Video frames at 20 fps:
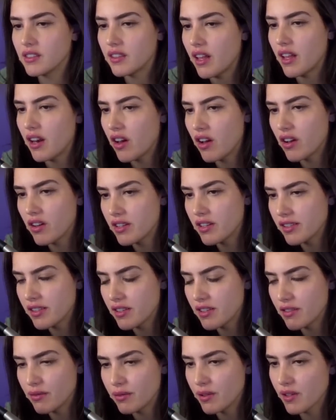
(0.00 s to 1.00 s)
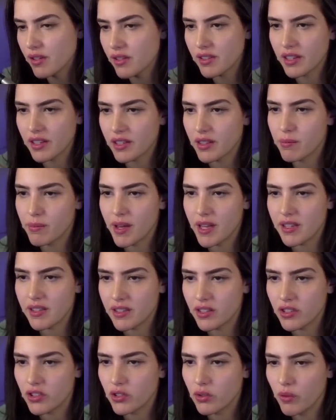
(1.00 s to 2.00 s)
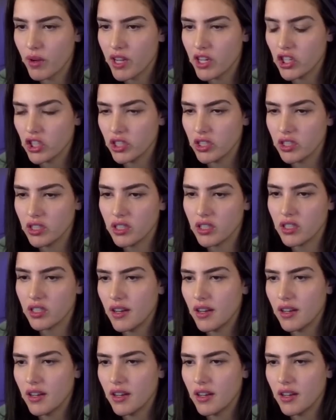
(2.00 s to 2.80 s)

That honestly feels like the best situation.